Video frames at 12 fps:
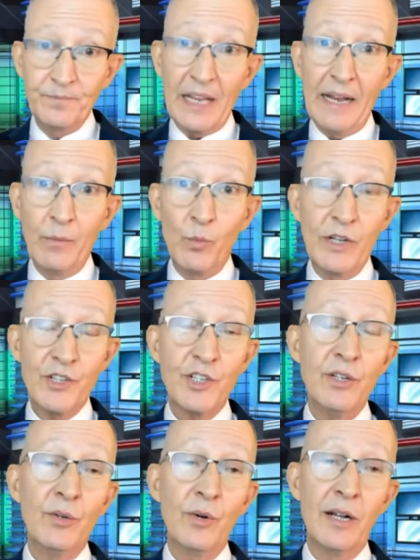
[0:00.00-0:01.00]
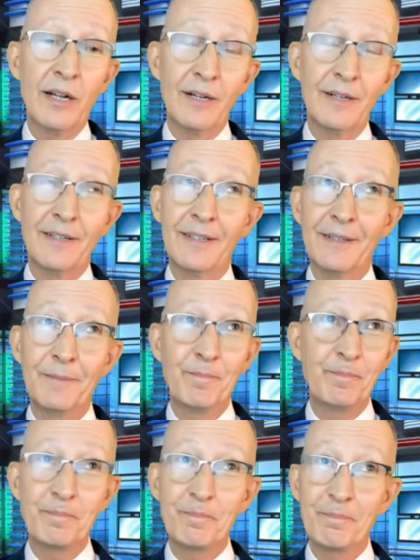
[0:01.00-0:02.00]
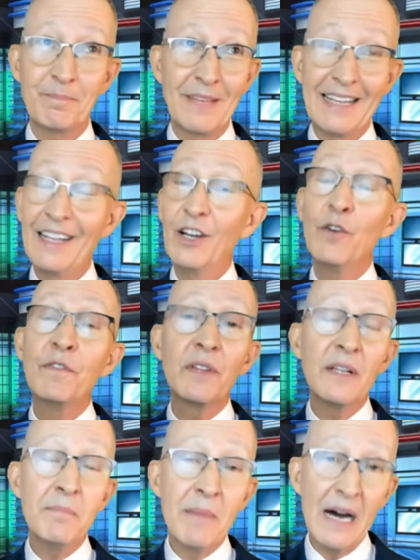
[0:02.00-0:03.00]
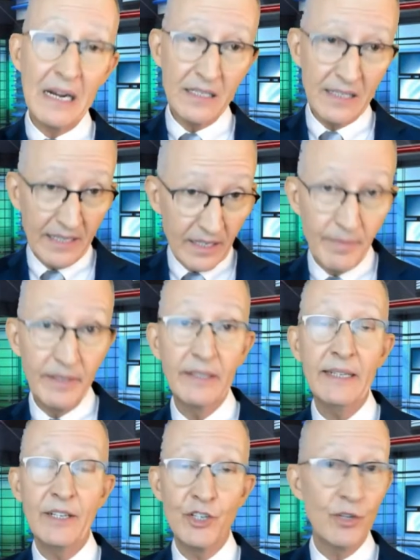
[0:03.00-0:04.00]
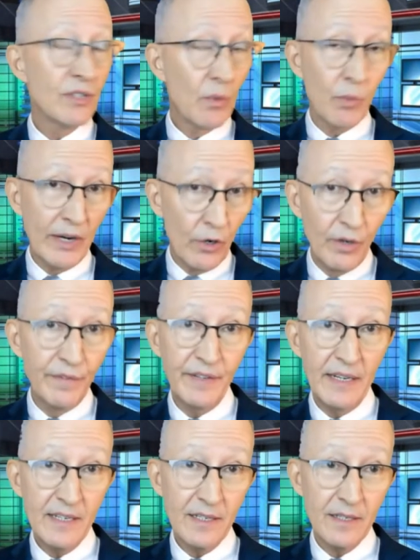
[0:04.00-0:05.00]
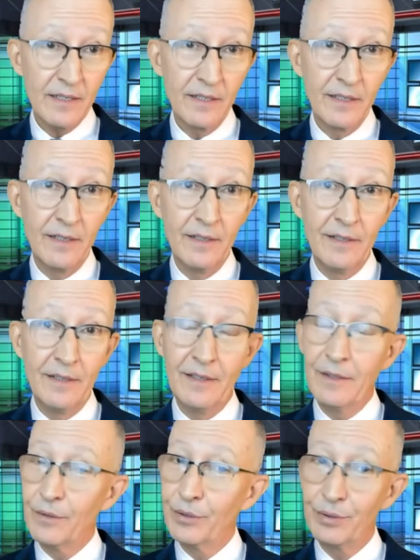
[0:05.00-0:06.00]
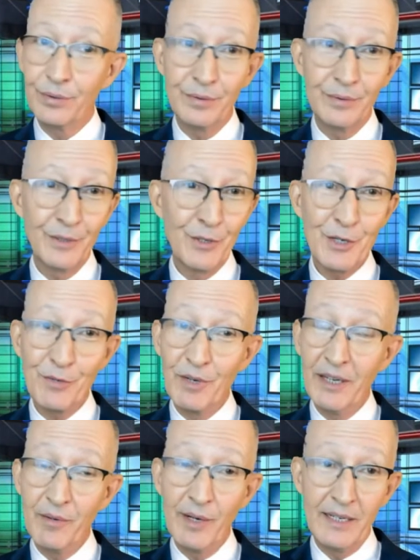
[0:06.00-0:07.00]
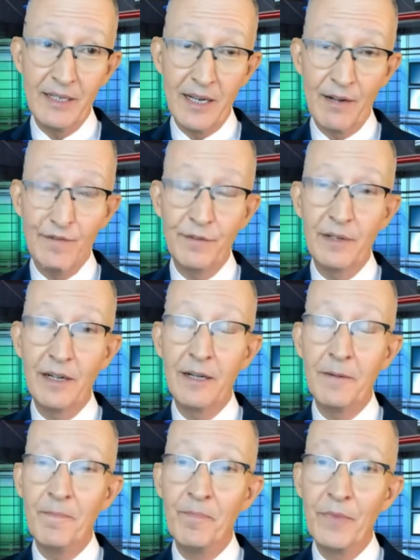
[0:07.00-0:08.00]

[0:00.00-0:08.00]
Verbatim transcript: and once you get over the modesty and humility issues that we all face, those are really, really tough. Um,